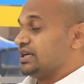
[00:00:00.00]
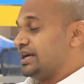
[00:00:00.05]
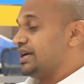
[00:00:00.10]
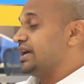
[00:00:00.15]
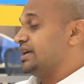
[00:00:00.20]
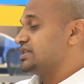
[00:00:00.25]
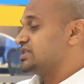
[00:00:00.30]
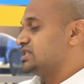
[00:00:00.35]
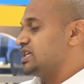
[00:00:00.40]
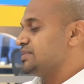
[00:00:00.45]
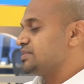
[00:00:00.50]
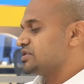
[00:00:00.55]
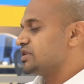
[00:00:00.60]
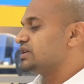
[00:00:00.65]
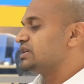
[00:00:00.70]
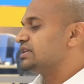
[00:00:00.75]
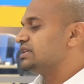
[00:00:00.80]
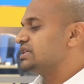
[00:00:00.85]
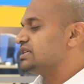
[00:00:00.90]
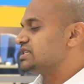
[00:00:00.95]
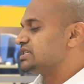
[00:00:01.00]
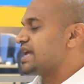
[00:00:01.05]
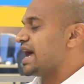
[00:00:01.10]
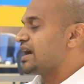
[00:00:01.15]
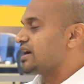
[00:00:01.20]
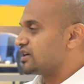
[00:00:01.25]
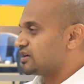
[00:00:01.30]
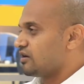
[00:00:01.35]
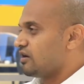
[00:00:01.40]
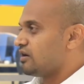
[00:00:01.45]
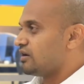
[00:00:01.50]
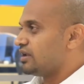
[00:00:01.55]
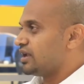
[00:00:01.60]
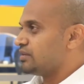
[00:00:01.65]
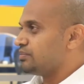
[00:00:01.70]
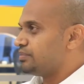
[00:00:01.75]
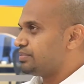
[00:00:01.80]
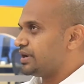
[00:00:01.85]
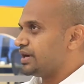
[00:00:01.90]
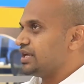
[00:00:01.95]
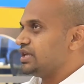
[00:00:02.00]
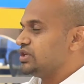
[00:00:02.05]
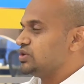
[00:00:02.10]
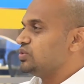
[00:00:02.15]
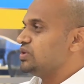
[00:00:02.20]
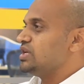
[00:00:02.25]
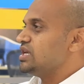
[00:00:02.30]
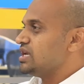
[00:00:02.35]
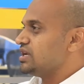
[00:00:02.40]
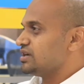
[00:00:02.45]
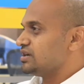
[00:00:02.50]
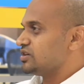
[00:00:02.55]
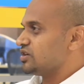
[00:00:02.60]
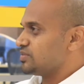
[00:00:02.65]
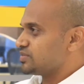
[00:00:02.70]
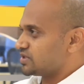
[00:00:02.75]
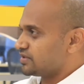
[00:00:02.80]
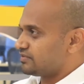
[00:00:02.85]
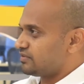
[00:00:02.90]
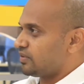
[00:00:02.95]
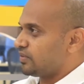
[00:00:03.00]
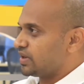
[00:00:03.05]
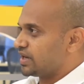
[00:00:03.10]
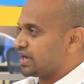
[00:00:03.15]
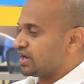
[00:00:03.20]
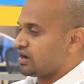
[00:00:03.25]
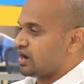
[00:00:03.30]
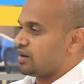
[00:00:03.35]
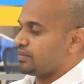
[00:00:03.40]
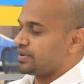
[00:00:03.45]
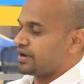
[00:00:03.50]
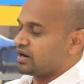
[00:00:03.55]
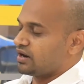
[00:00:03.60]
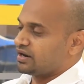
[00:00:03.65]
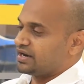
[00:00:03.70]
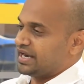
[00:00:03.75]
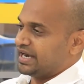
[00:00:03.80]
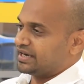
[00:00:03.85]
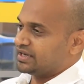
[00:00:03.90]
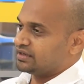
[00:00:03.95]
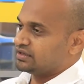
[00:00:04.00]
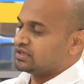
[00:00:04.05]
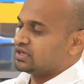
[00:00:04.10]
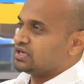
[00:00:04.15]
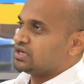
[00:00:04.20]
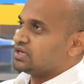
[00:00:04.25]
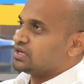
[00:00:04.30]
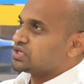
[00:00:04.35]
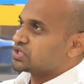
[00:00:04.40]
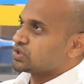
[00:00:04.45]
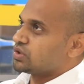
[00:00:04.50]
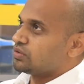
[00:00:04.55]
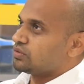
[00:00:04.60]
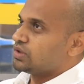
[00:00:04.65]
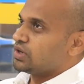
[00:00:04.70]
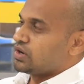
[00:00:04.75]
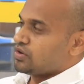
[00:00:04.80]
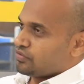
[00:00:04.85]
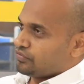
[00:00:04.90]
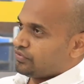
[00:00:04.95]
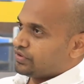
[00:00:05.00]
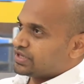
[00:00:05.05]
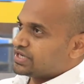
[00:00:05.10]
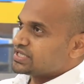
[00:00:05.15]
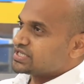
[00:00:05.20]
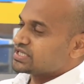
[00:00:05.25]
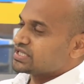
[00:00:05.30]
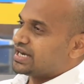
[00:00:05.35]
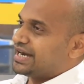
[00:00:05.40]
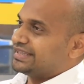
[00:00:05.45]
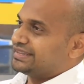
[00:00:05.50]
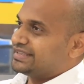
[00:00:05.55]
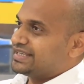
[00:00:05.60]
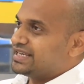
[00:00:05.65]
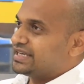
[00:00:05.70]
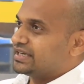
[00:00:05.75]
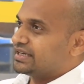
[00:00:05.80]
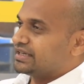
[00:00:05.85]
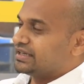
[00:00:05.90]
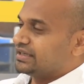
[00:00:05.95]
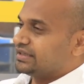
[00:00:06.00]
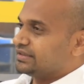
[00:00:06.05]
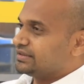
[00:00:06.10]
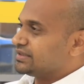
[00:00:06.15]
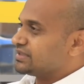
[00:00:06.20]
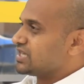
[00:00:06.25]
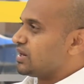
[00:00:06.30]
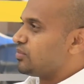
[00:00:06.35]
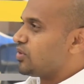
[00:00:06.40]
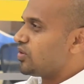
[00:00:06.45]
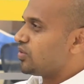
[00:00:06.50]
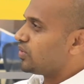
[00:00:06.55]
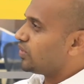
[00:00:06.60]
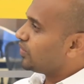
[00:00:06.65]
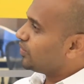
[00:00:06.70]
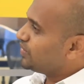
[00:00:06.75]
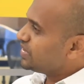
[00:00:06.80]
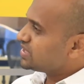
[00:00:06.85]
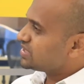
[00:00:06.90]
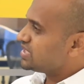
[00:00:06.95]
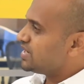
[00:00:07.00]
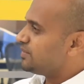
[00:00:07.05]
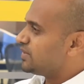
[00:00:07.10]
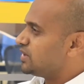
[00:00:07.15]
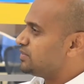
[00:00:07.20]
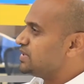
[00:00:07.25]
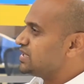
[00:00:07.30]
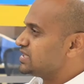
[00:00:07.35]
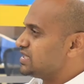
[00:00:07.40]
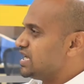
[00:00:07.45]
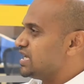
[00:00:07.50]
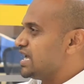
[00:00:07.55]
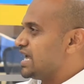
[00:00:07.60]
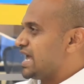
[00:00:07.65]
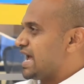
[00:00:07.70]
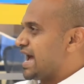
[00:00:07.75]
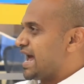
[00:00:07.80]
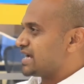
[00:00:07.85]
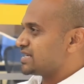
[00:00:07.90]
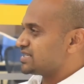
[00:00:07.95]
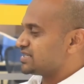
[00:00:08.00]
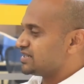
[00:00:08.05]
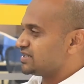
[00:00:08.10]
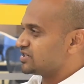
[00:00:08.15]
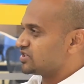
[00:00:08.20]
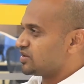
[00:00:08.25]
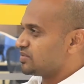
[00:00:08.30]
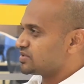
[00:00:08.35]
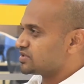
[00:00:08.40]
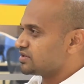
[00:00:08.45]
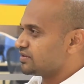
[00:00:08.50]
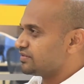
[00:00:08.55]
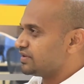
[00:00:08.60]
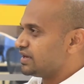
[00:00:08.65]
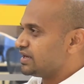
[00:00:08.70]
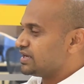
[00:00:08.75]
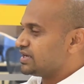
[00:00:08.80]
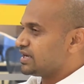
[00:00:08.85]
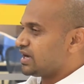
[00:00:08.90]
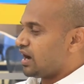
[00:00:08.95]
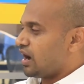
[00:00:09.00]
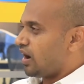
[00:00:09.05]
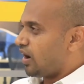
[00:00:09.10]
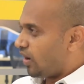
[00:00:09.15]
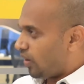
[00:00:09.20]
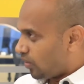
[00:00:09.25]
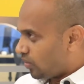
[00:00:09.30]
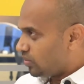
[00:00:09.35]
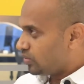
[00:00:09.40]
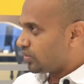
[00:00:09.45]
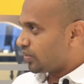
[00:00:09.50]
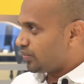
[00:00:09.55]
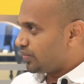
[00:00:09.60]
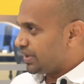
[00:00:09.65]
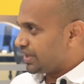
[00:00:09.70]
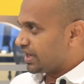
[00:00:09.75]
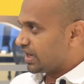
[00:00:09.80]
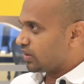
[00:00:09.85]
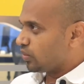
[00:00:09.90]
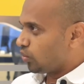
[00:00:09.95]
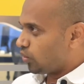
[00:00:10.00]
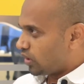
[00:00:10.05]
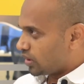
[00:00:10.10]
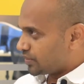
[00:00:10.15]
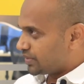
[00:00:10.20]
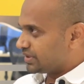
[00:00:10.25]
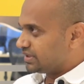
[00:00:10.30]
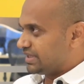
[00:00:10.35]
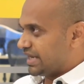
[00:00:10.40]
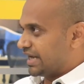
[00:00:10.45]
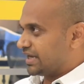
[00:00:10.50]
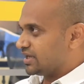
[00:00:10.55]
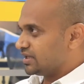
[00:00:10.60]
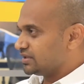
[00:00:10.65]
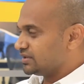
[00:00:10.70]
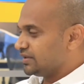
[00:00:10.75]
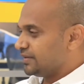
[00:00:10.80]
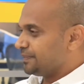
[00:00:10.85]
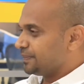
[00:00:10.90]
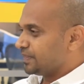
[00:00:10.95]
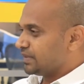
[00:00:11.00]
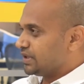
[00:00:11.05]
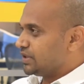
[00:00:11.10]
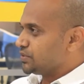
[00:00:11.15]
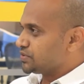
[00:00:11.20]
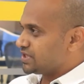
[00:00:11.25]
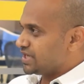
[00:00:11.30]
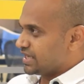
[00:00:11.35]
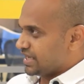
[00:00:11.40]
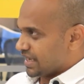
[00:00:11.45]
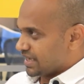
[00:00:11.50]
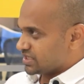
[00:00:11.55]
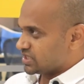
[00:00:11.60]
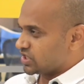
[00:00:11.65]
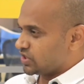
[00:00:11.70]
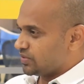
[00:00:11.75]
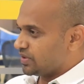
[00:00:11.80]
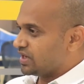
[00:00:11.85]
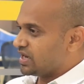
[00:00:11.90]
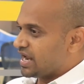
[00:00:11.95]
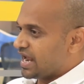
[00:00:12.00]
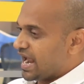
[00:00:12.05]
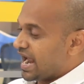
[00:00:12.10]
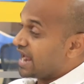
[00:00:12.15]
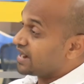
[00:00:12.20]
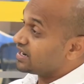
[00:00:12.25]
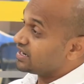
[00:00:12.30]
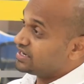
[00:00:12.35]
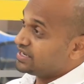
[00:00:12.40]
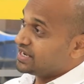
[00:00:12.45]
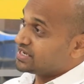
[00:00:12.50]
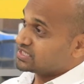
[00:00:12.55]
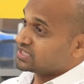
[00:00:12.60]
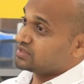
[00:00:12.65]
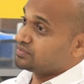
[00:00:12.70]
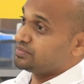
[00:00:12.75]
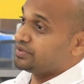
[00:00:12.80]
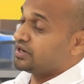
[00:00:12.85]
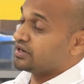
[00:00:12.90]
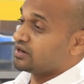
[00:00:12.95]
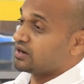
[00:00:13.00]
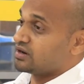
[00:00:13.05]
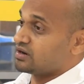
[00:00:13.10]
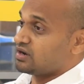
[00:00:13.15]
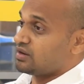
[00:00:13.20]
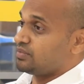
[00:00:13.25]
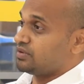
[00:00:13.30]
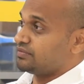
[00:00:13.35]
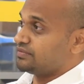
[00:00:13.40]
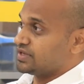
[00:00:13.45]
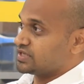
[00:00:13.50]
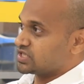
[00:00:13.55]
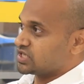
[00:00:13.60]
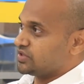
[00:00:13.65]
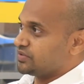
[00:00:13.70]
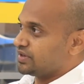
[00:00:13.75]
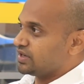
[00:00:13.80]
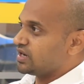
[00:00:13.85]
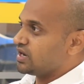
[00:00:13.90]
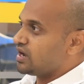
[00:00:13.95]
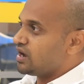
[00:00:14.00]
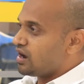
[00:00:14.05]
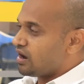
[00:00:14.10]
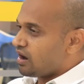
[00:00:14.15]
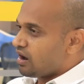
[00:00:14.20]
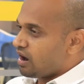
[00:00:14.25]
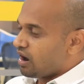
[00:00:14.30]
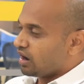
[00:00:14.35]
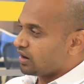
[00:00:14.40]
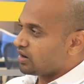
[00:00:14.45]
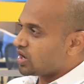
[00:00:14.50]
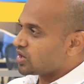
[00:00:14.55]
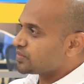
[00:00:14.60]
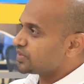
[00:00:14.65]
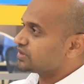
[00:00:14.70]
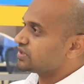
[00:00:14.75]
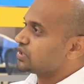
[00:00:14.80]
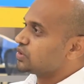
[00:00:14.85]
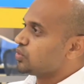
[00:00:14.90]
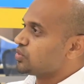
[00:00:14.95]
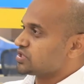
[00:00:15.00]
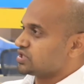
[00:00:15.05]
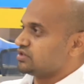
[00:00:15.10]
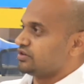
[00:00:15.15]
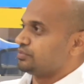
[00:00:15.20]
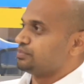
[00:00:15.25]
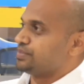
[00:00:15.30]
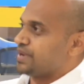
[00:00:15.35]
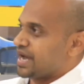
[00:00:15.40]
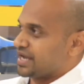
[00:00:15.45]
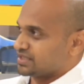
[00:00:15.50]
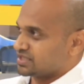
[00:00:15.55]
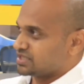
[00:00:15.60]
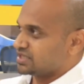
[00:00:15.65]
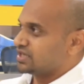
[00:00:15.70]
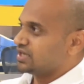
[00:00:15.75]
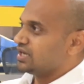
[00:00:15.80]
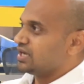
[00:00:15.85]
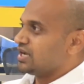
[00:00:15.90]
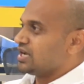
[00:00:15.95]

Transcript: it seems to stand tall and pretty unique in terms of how it can operate on data. So for us, I think somehow we seem to be seeking answer in terms of how we can work with data using SQL and a DSL built on top of SQL, along with the notion of batch.